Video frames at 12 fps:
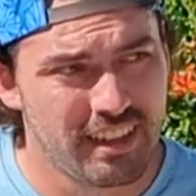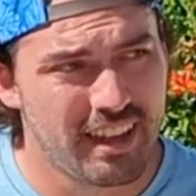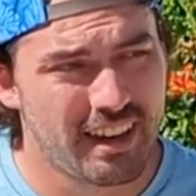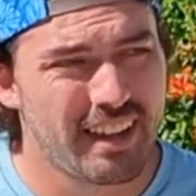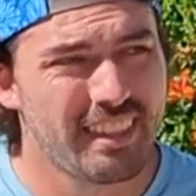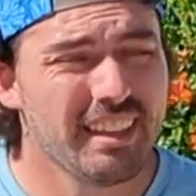
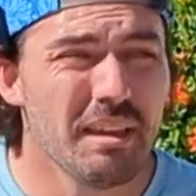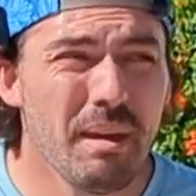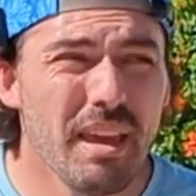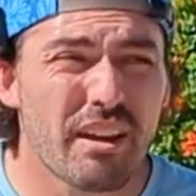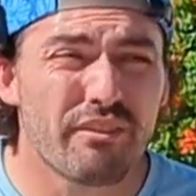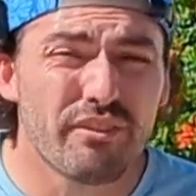I think they
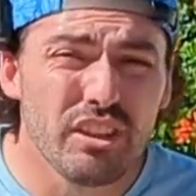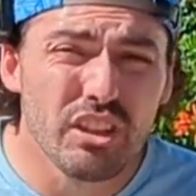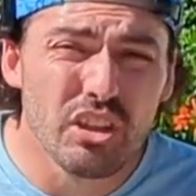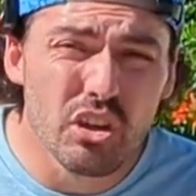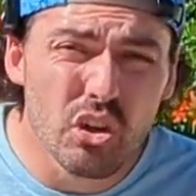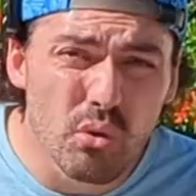made a
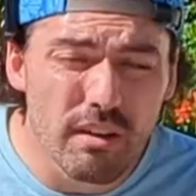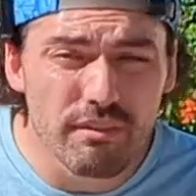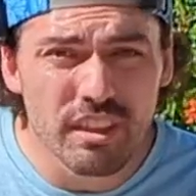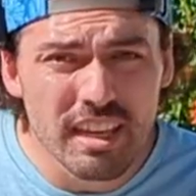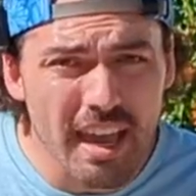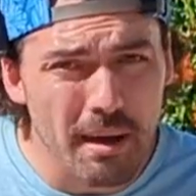few of
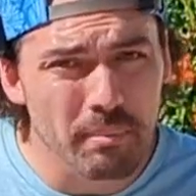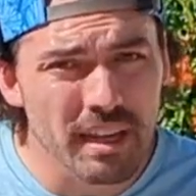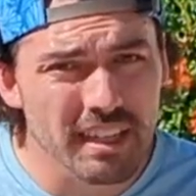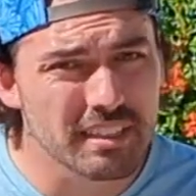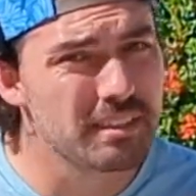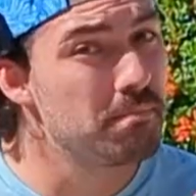the
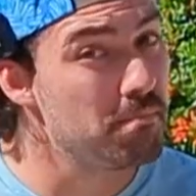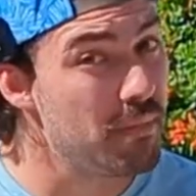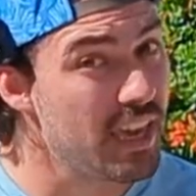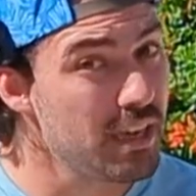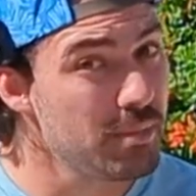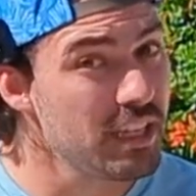Epics,
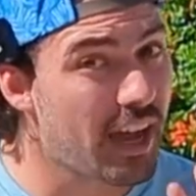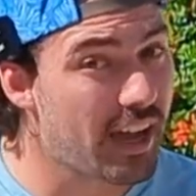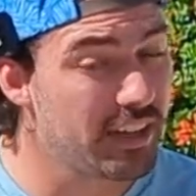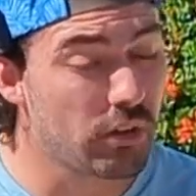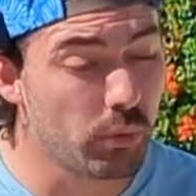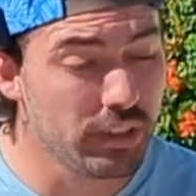maybe. I
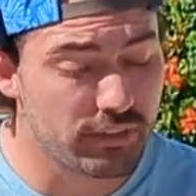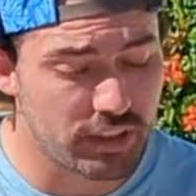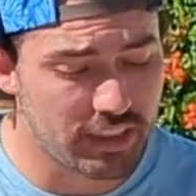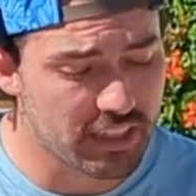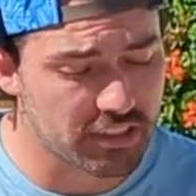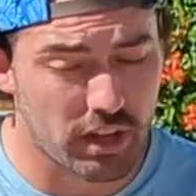don't even
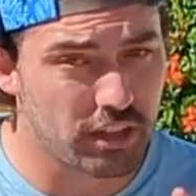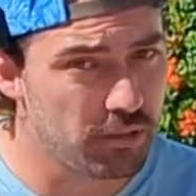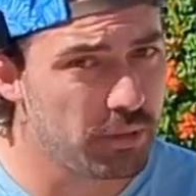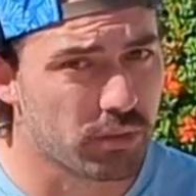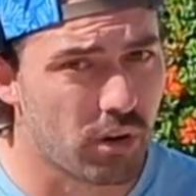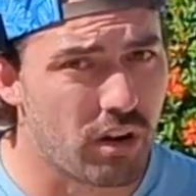think so. I could
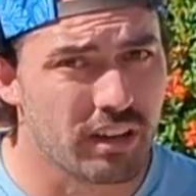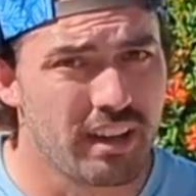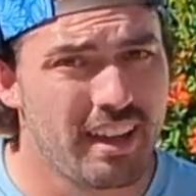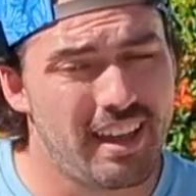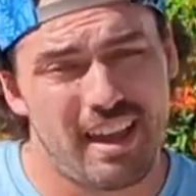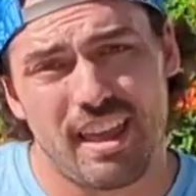be wrong.
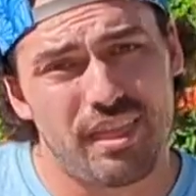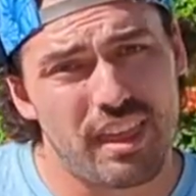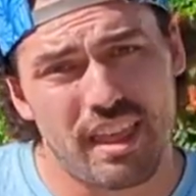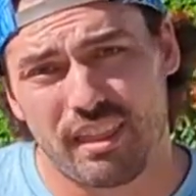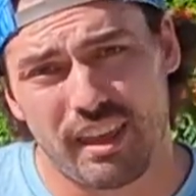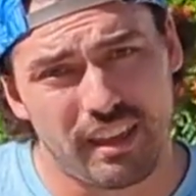And
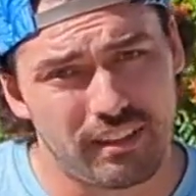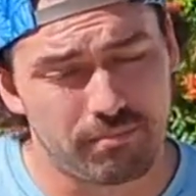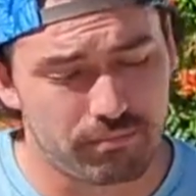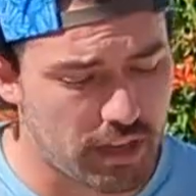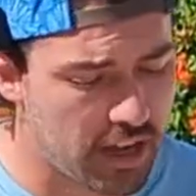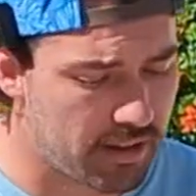then they
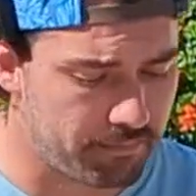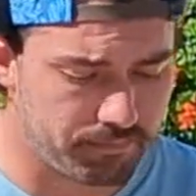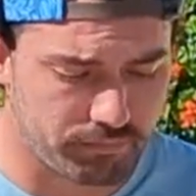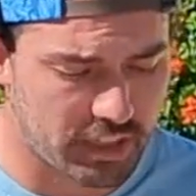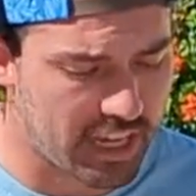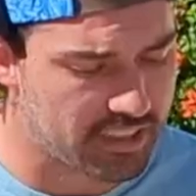
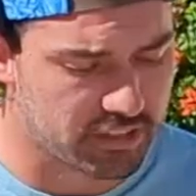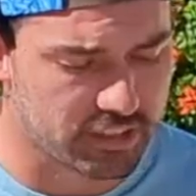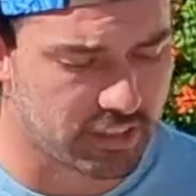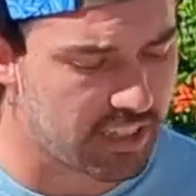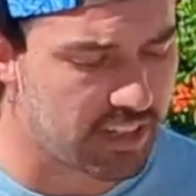canceled it. They